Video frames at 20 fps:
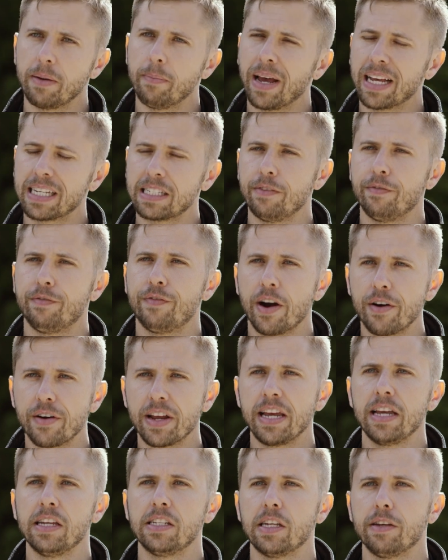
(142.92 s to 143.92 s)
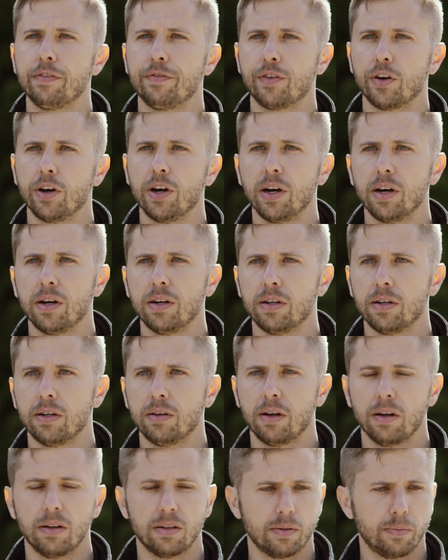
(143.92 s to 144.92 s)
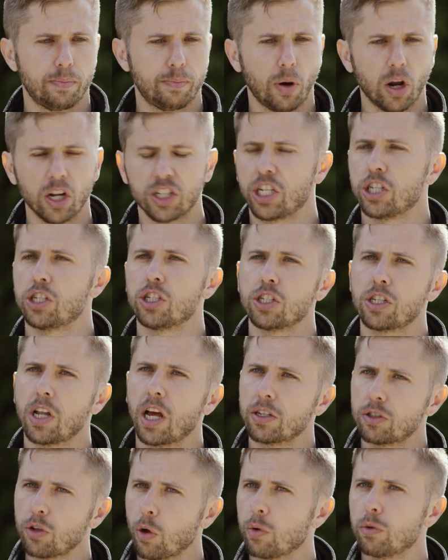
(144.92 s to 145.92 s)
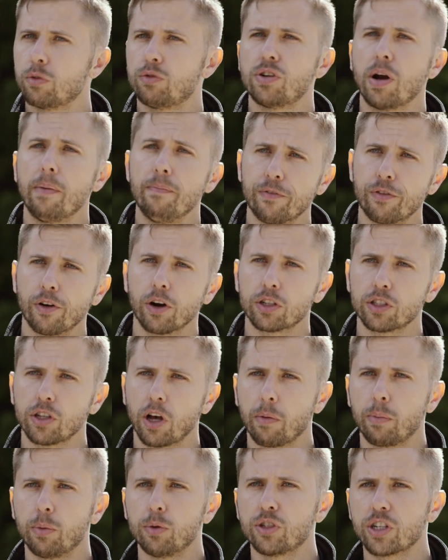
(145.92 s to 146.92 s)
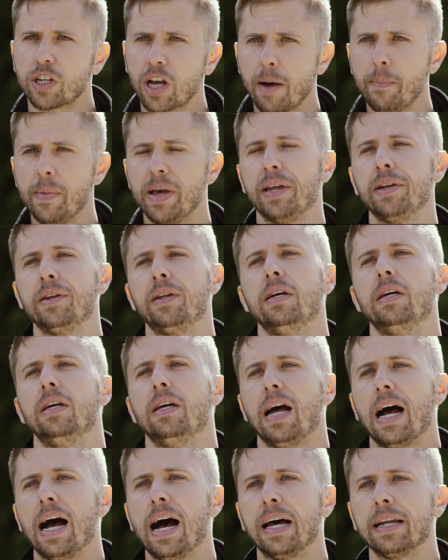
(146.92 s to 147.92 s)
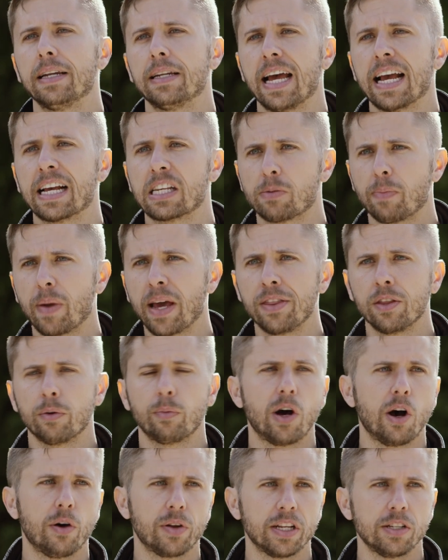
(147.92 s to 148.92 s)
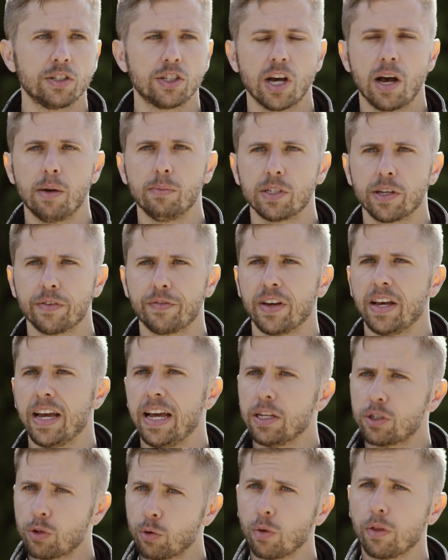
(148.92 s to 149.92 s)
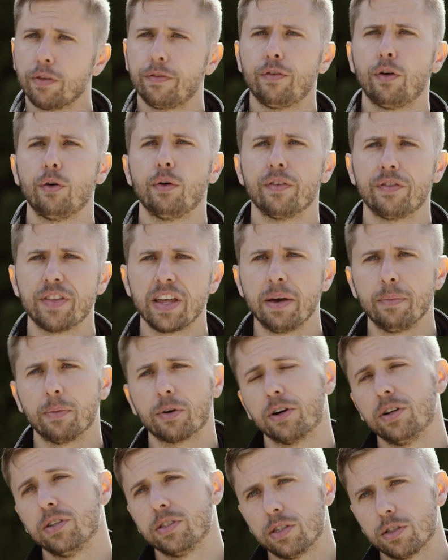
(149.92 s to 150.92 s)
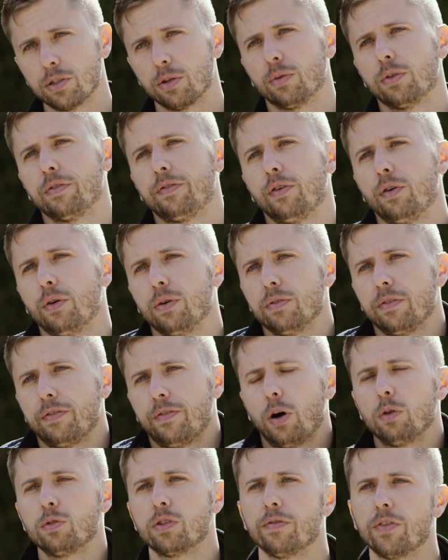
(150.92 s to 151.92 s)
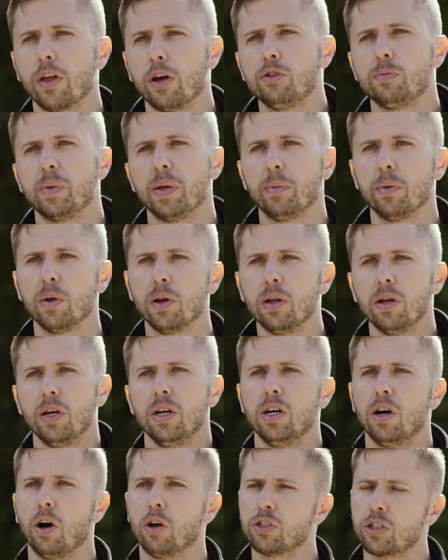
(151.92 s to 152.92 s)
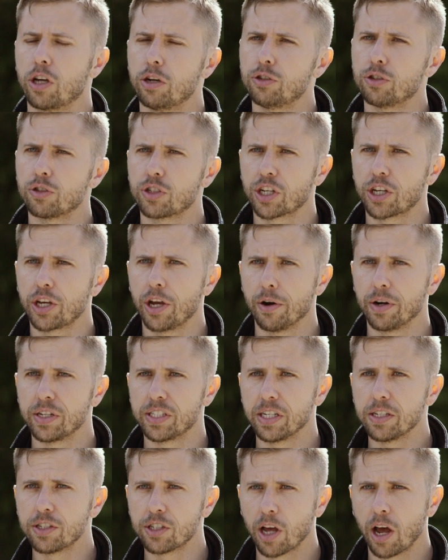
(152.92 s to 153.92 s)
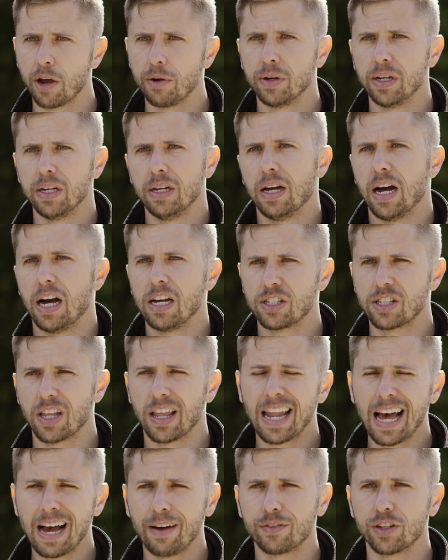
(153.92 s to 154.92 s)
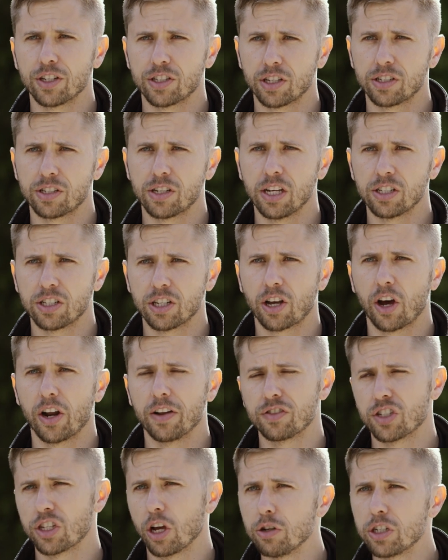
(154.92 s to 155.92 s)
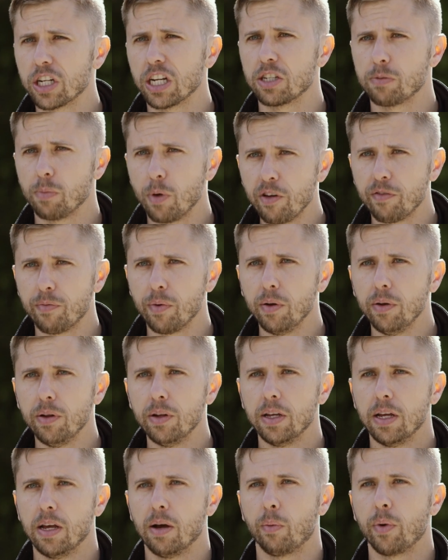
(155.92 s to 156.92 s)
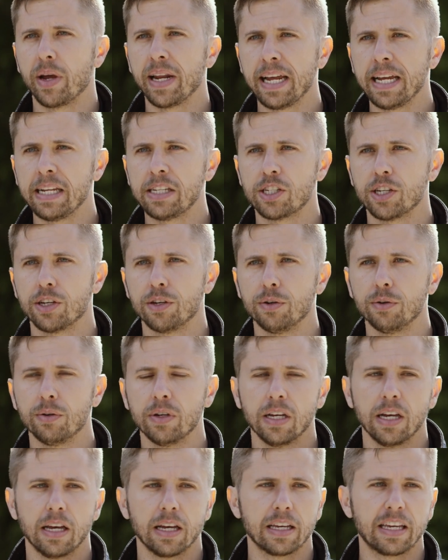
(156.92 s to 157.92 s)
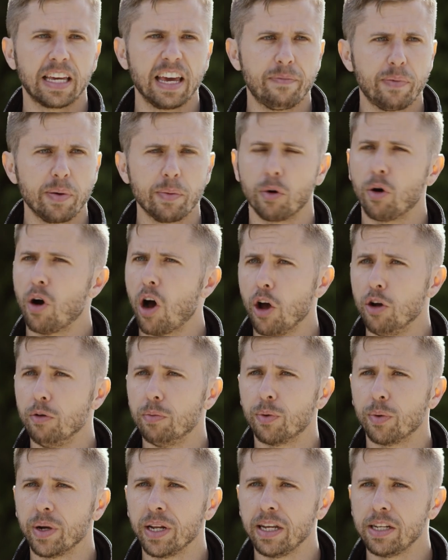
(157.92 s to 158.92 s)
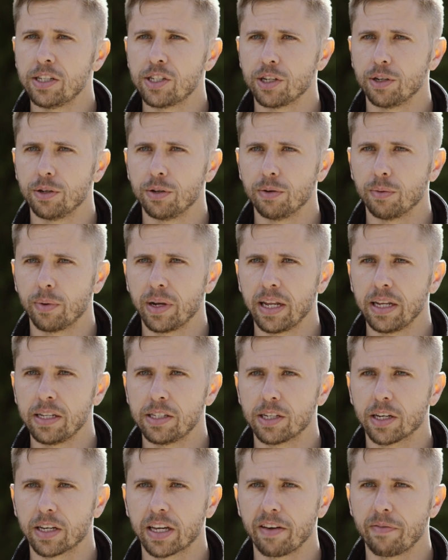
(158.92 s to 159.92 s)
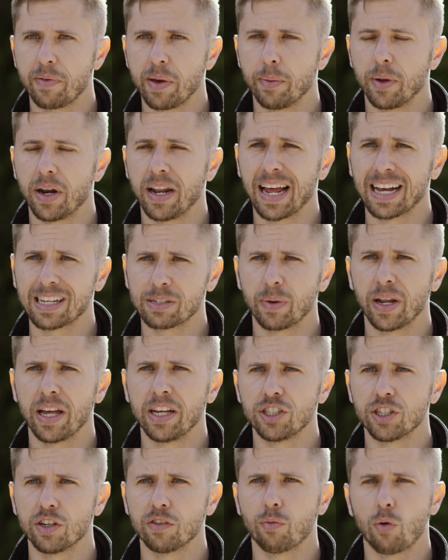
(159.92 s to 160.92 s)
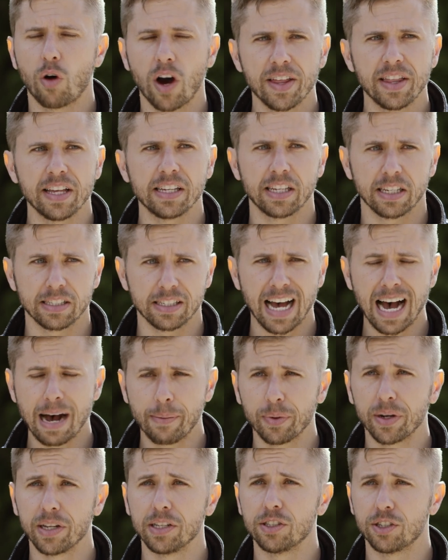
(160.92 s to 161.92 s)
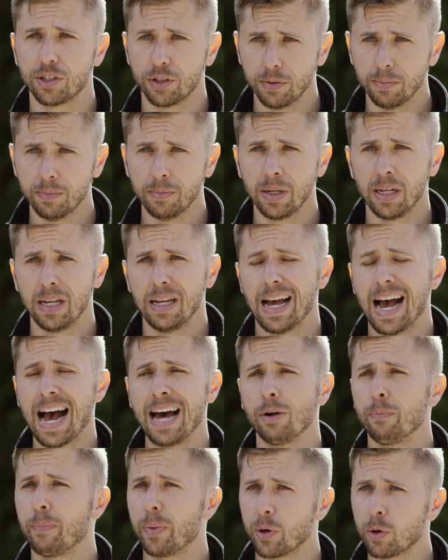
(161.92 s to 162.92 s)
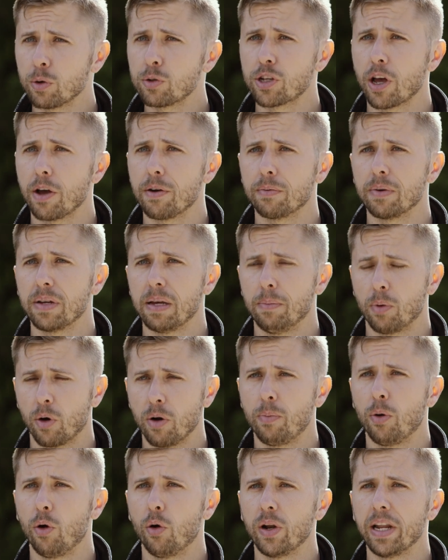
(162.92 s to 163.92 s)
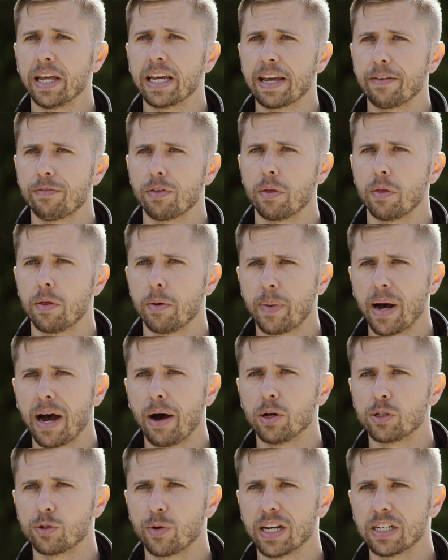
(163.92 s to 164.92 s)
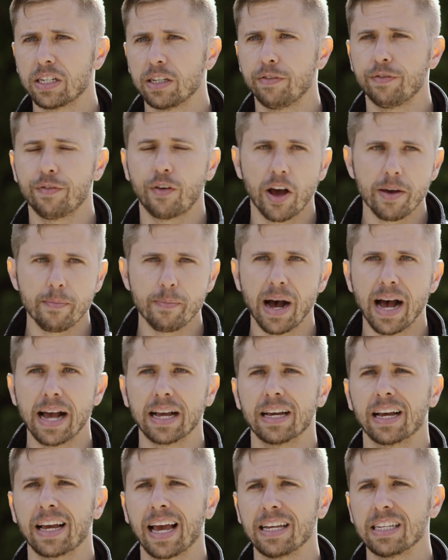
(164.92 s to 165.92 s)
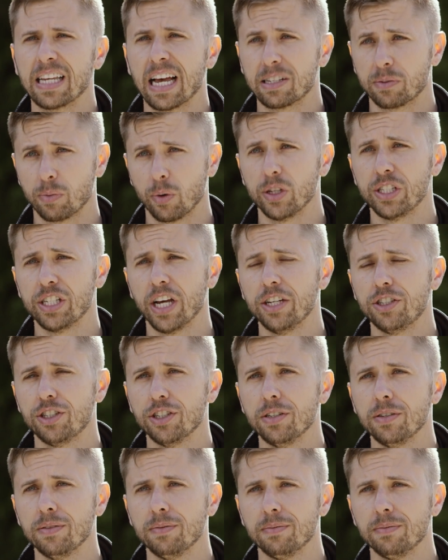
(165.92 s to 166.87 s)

it makes it very easy for politicians like Donald Trump, for example, to come in and explain the world in terms of it's all the fault of the immigrants, it's all the fault of those people on social security. So as the left, as a kind of socialist movement, we need to give people hope. We need to give people an explanation of why these things are happening to them, but also, more importantly, give them the power to actually fight back against exploitation.